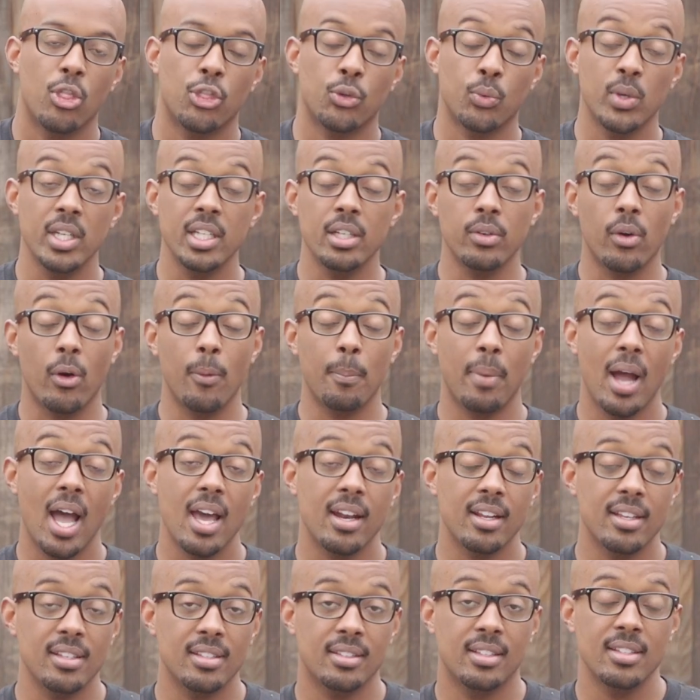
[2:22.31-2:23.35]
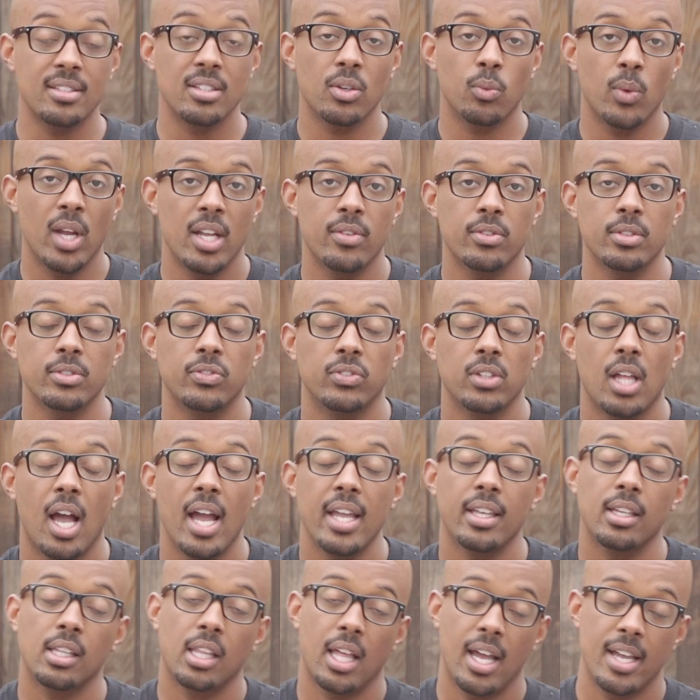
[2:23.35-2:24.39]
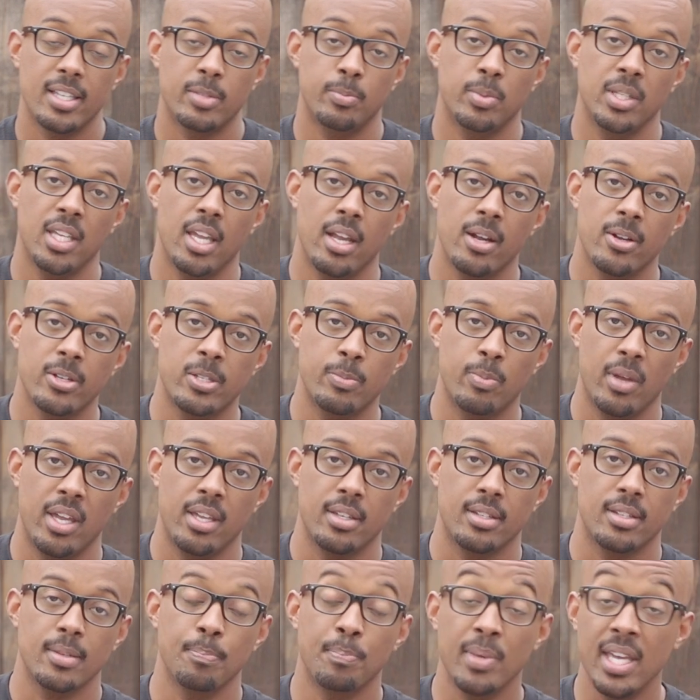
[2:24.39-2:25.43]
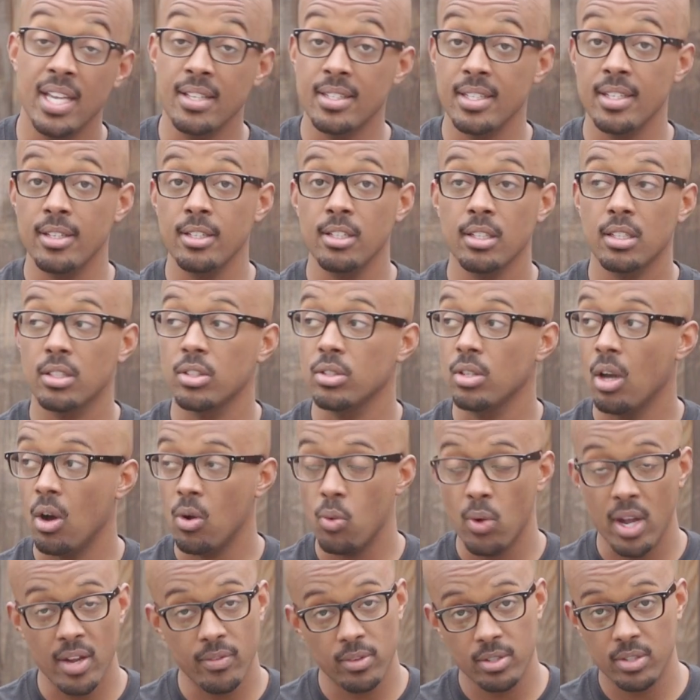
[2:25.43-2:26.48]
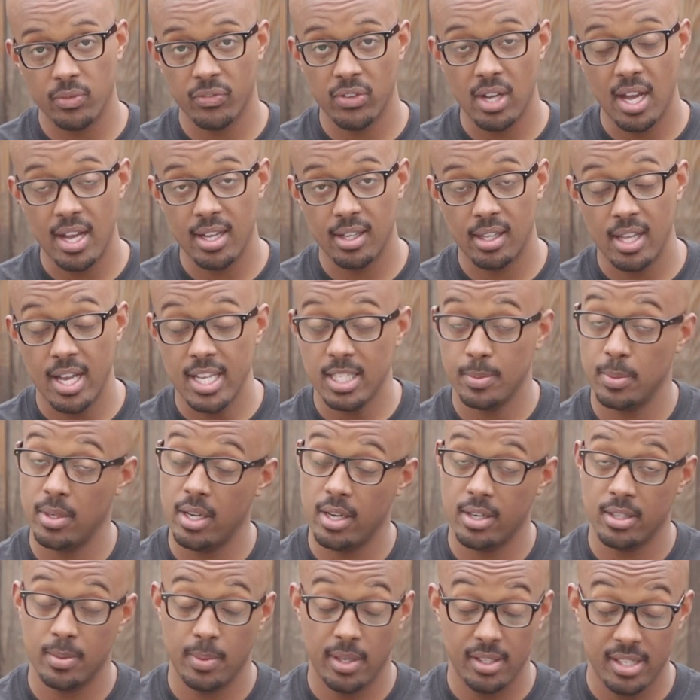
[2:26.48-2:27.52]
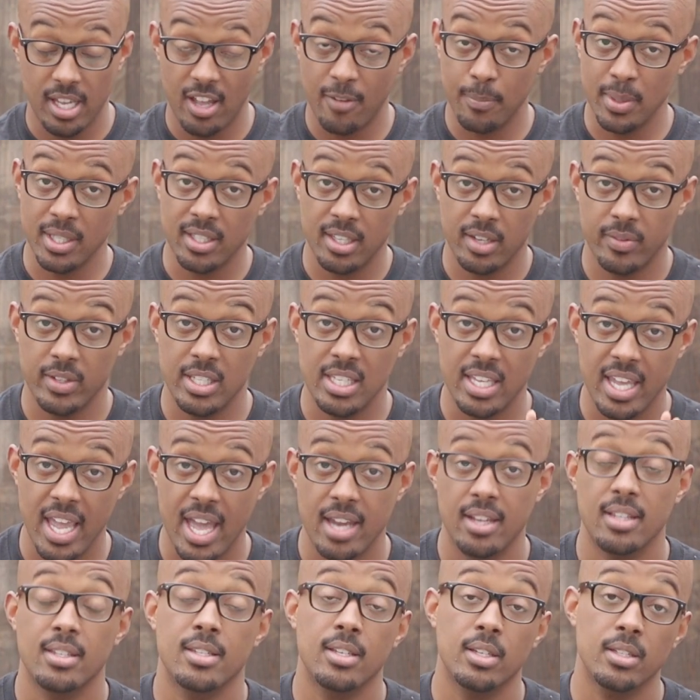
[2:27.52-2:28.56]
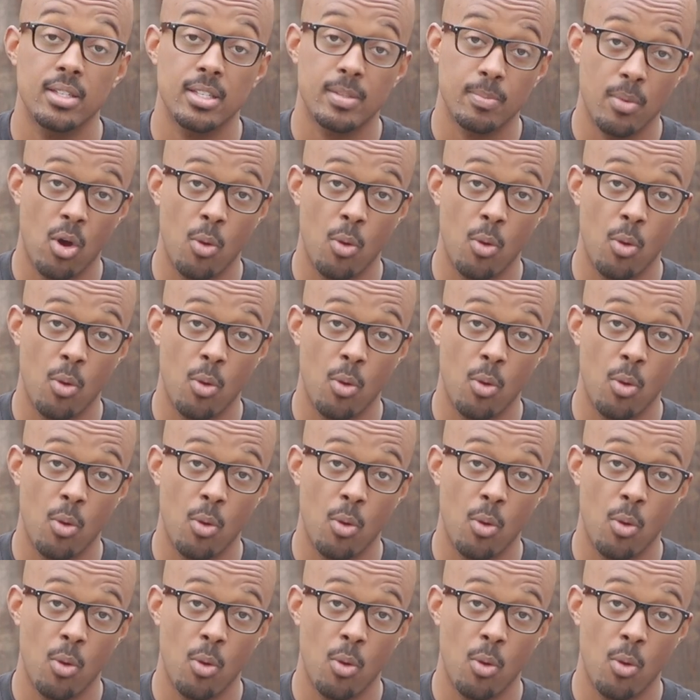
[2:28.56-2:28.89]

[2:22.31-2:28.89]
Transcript: 3D Robotics gets a waiver to fly in Class B airspace. Big deal, no waivers to fly in Class B airspace have been given yet until this